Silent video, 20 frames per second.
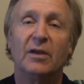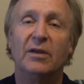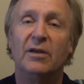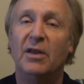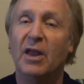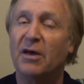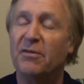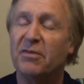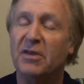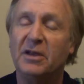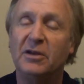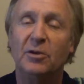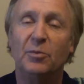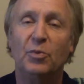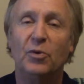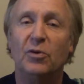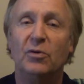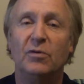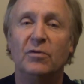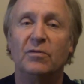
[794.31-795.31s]
Nothing to
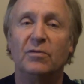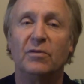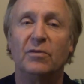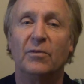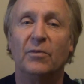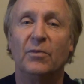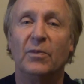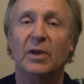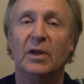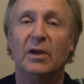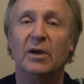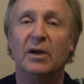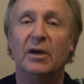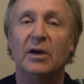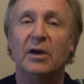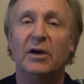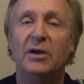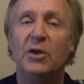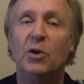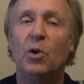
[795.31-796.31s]
prove.
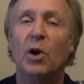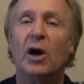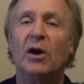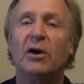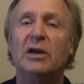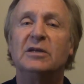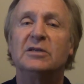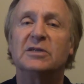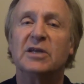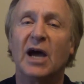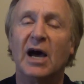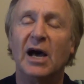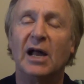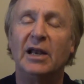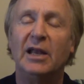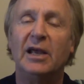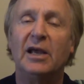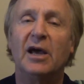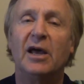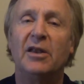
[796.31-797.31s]
You are
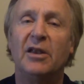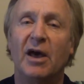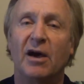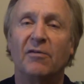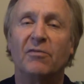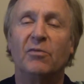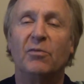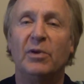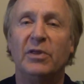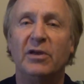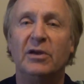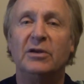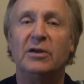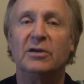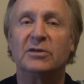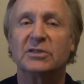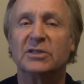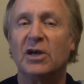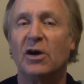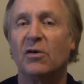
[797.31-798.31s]
entirely enough within
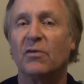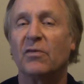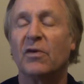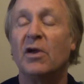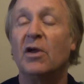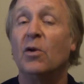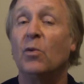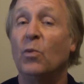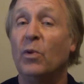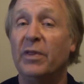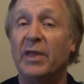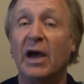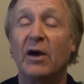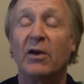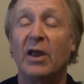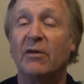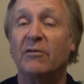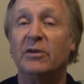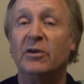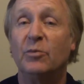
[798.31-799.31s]
yourself
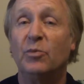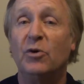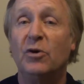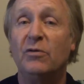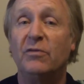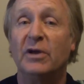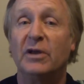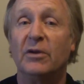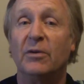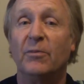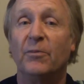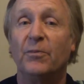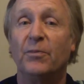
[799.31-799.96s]
without having to prove it.